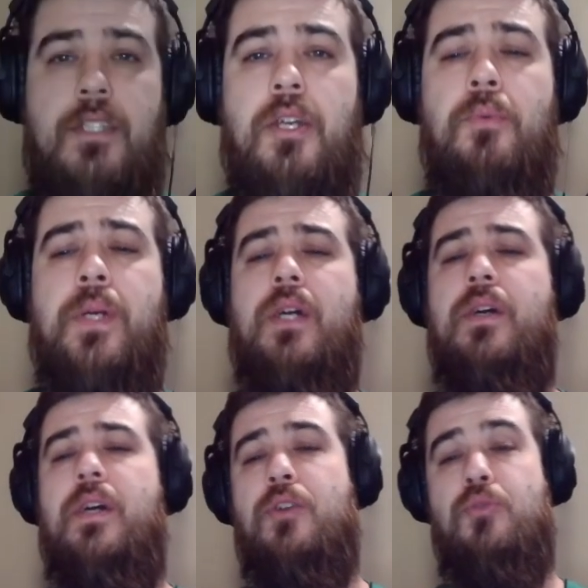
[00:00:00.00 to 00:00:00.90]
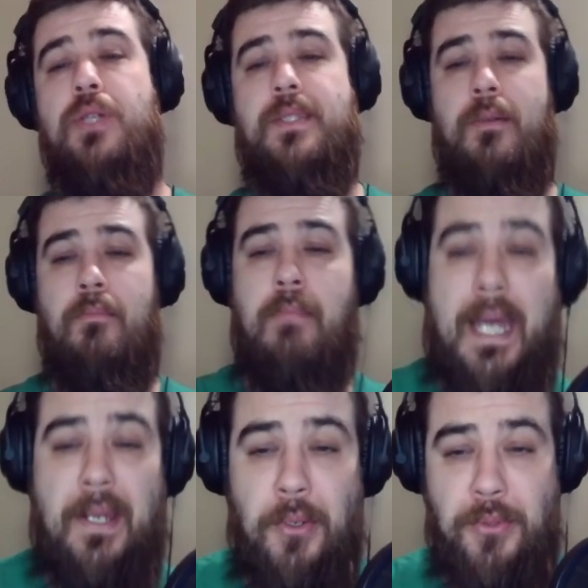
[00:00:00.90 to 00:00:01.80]
So here we are on
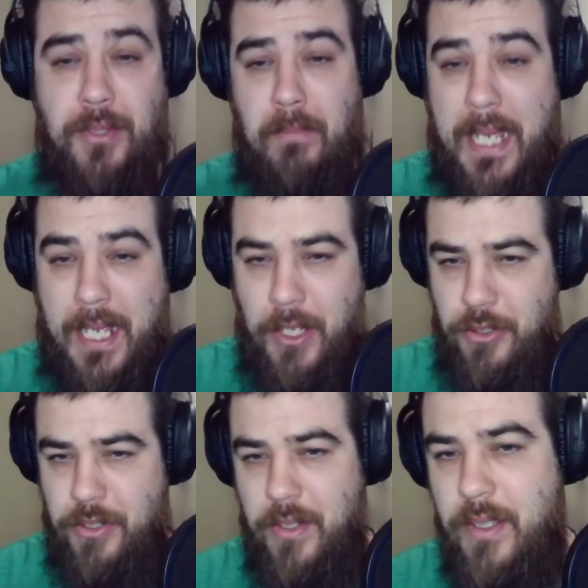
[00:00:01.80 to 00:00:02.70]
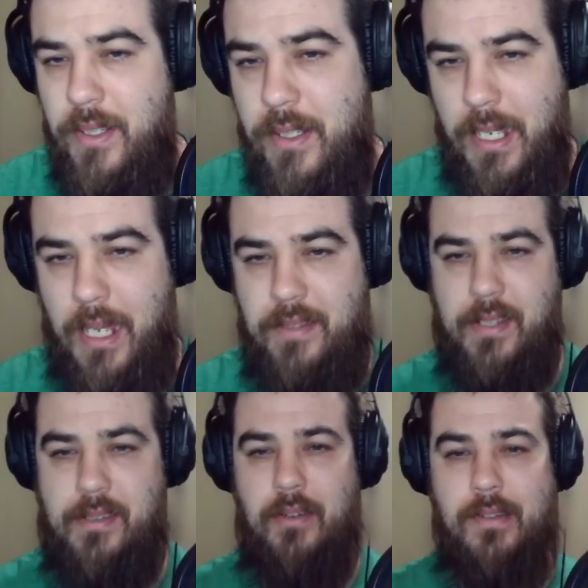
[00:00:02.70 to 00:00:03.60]
CrystalMadd0e's page. Uh,
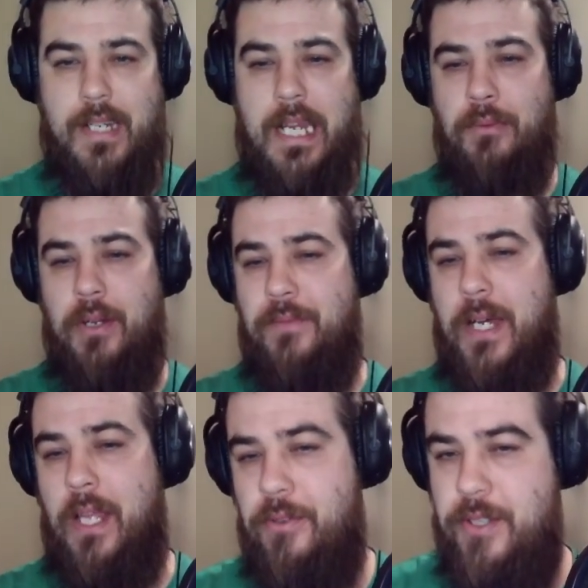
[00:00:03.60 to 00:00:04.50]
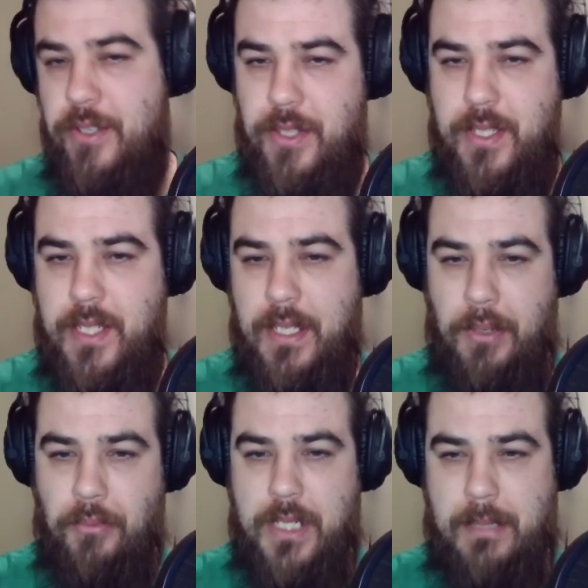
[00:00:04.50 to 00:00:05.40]
691 followers. And as you can see on a
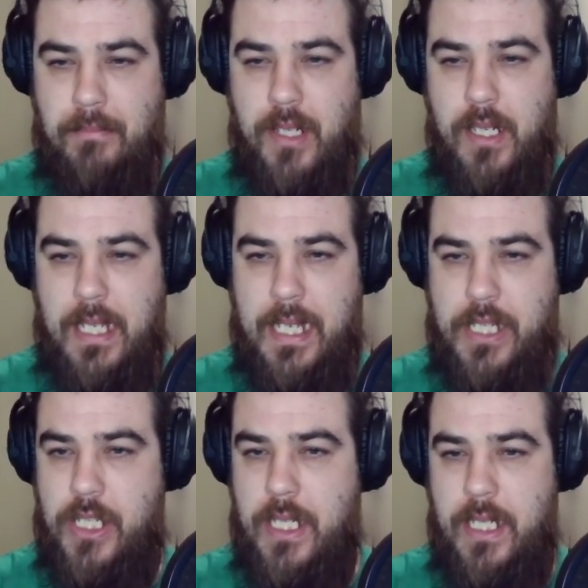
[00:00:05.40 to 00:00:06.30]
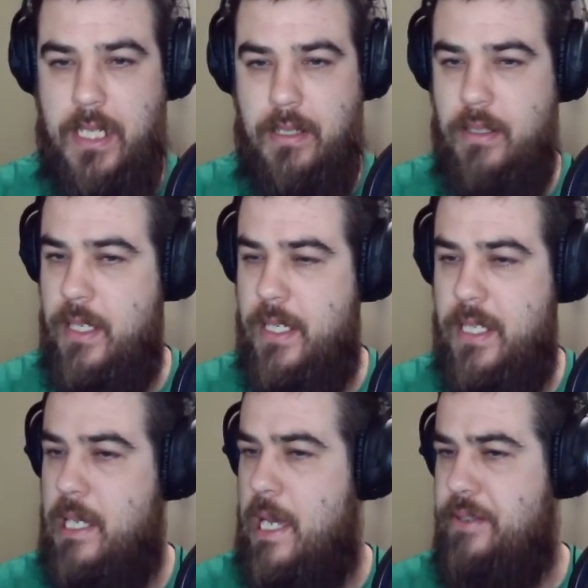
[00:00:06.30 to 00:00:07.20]
recent broadcast, she
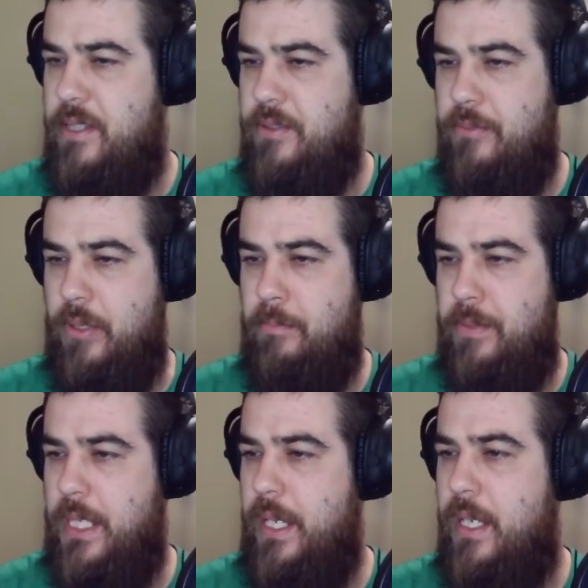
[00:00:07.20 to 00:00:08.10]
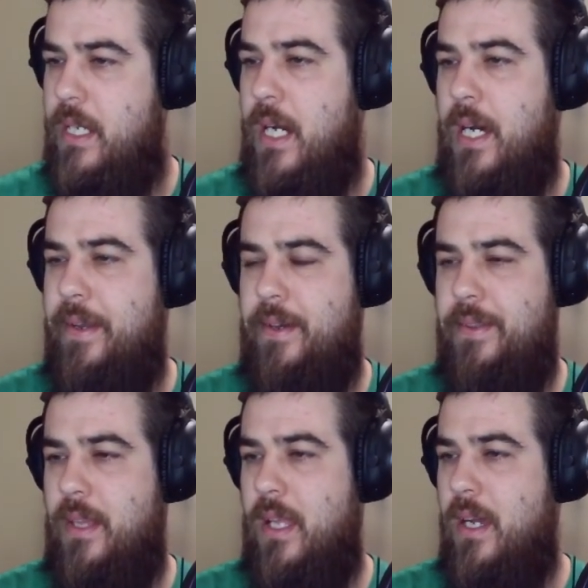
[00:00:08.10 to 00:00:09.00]
uh, uh doesn't really play COD
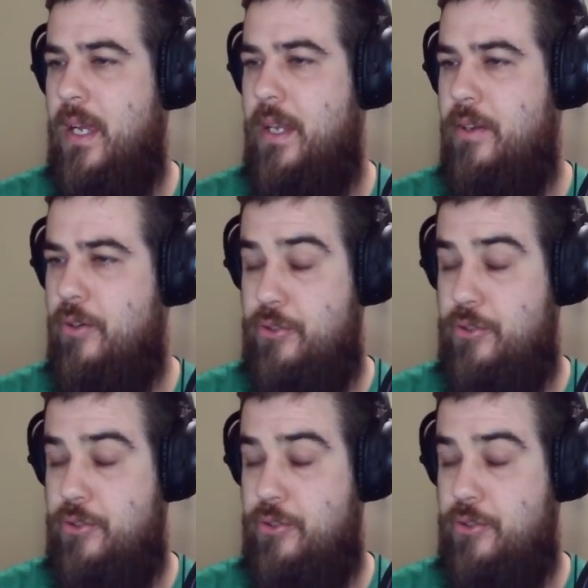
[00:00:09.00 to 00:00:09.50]
online or